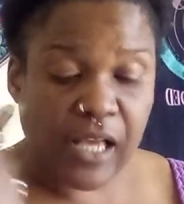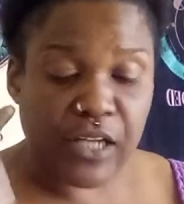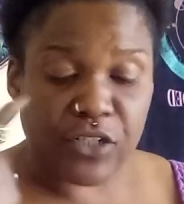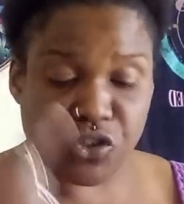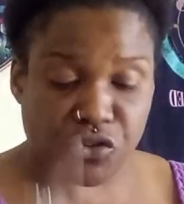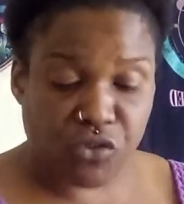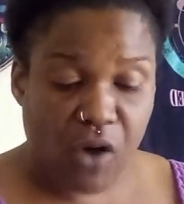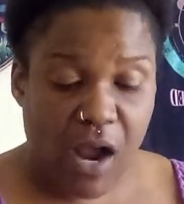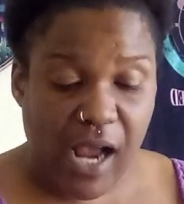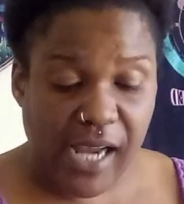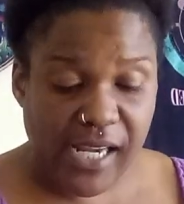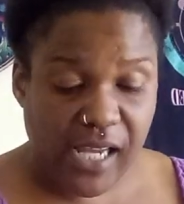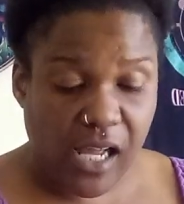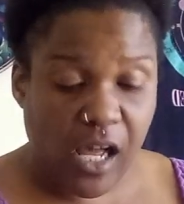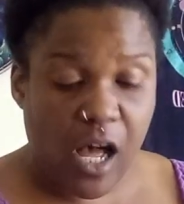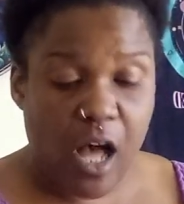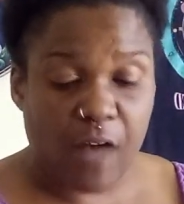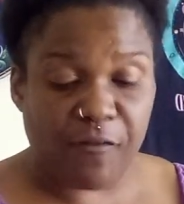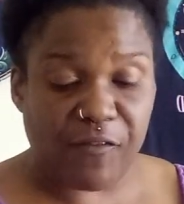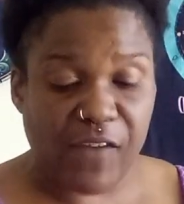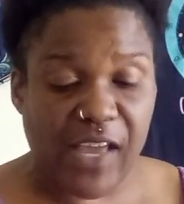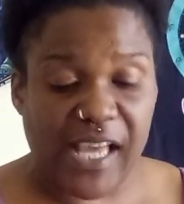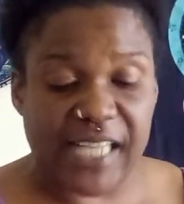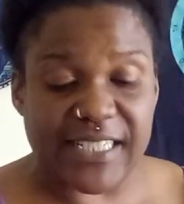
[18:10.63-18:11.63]

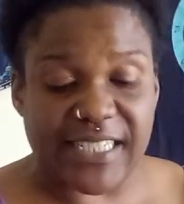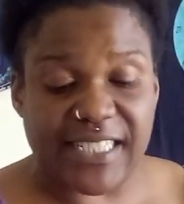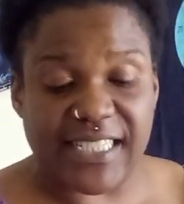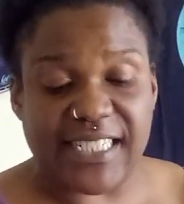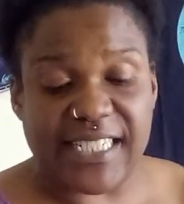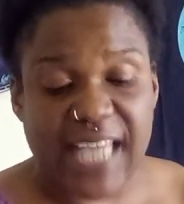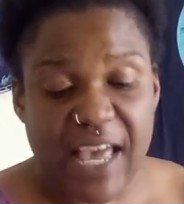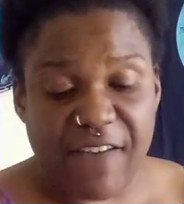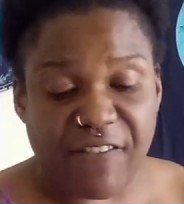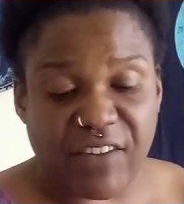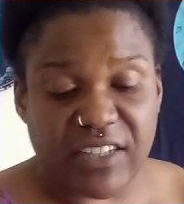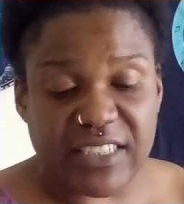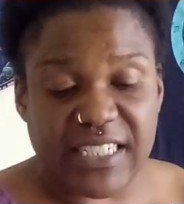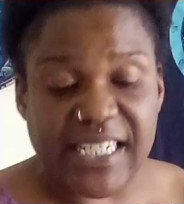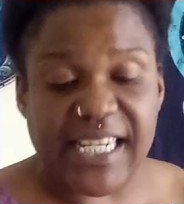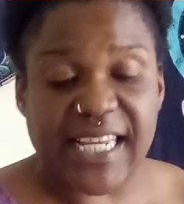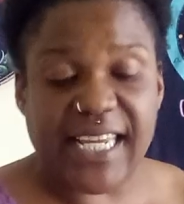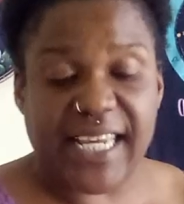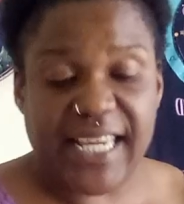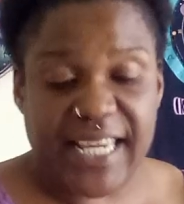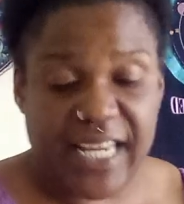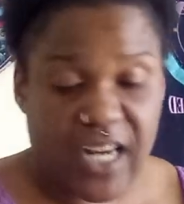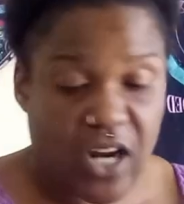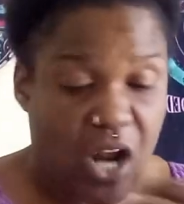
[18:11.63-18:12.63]
Triumph is definitely
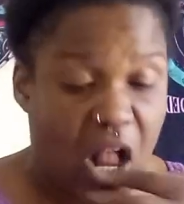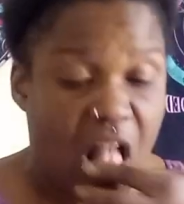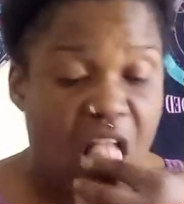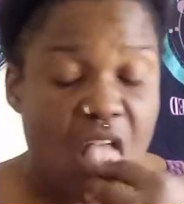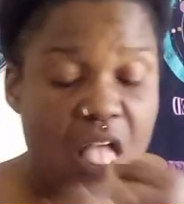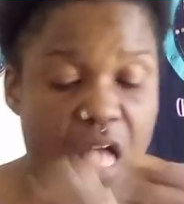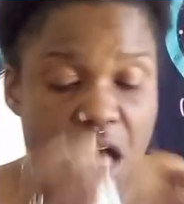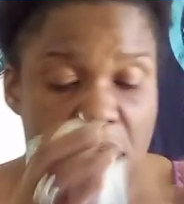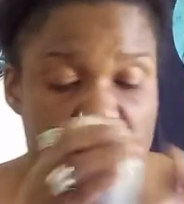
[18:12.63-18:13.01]
here,